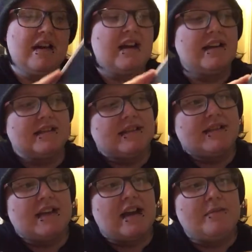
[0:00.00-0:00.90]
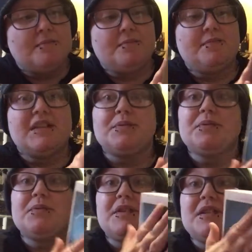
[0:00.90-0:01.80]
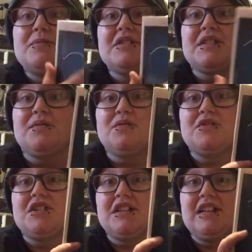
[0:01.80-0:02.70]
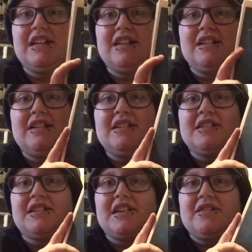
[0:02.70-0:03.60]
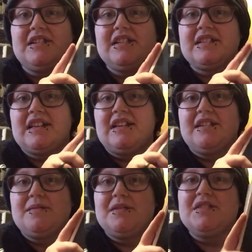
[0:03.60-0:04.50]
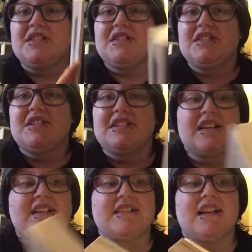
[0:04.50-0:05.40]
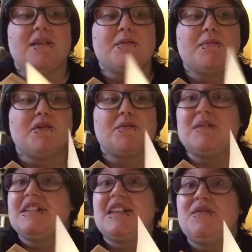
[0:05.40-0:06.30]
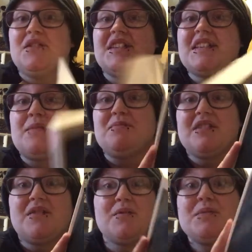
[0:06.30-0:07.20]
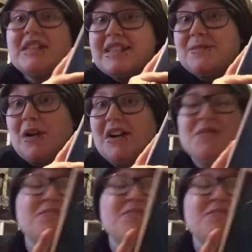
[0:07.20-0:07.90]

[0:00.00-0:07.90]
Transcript: and um, this was one of the books, unfortunately. So it looks like, also just looks like it's a library book because they've got the same cover, but this is mine.